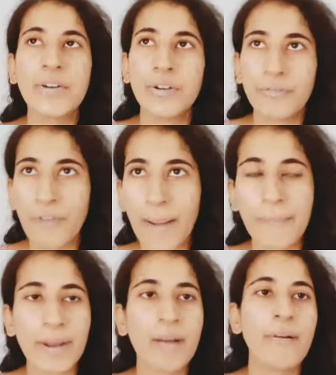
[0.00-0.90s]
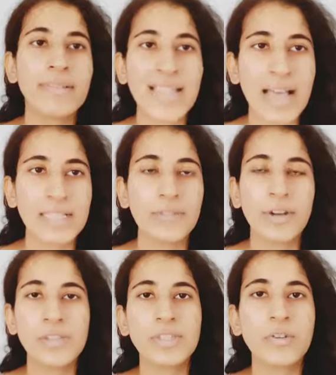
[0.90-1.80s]
Creative Fabric, or Zazzle,
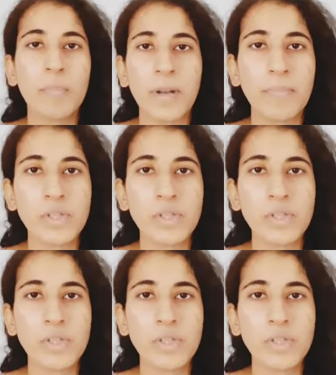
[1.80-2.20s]
where you just open up